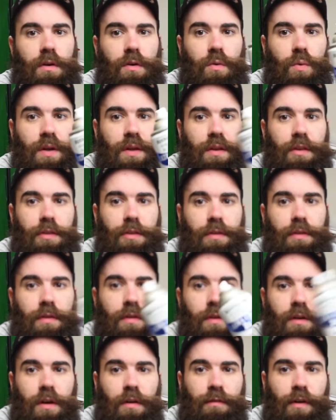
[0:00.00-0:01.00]

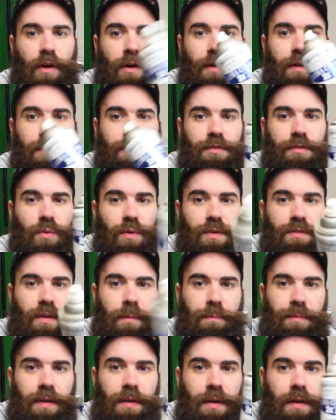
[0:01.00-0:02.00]
with a varnish or
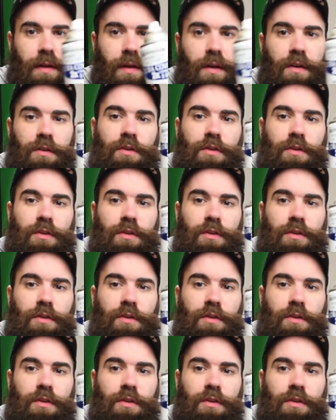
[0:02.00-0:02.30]
something